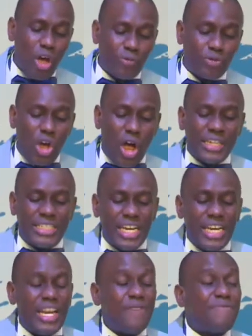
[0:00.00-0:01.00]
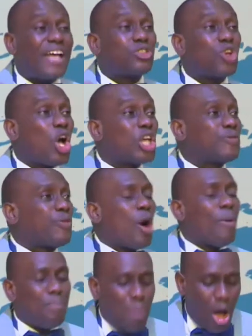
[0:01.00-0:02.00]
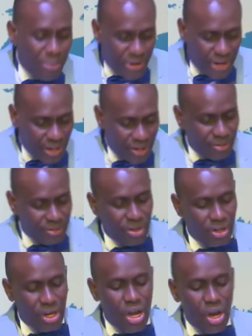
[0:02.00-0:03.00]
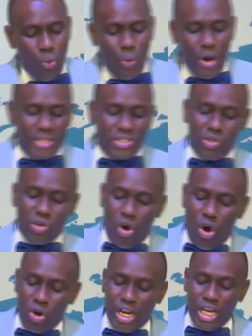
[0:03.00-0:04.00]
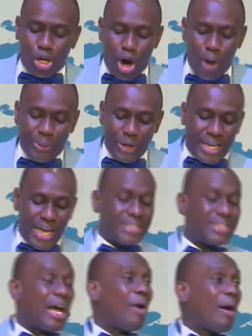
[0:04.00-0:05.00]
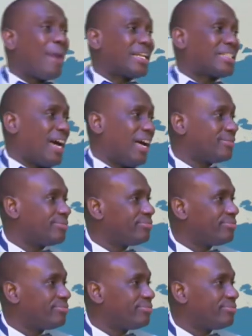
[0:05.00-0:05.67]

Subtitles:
of joy delivers us from murmuring, which only complicates our matter.